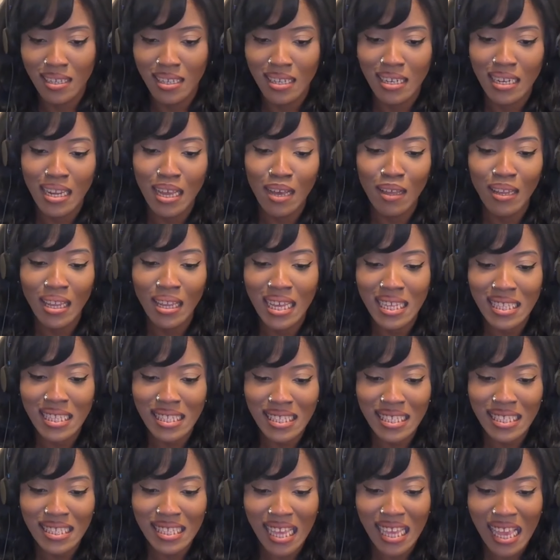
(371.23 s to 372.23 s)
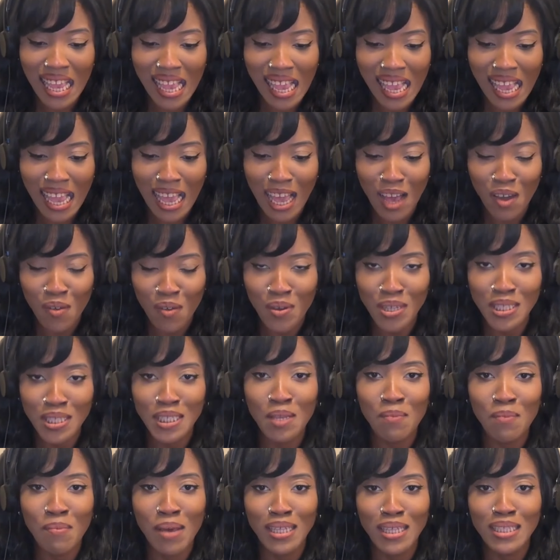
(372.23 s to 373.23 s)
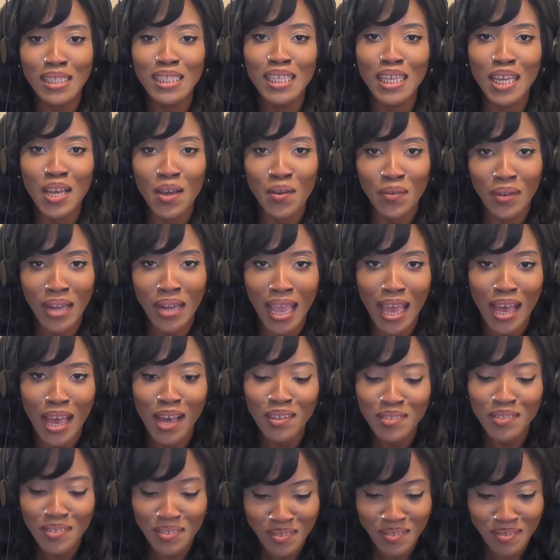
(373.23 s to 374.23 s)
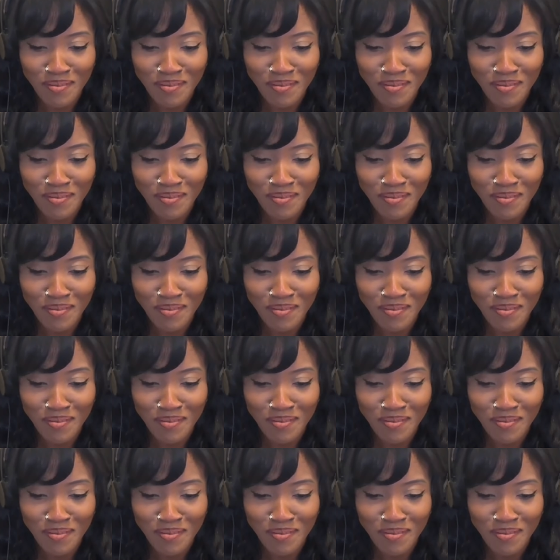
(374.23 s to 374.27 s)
Now let's see what's about to go down.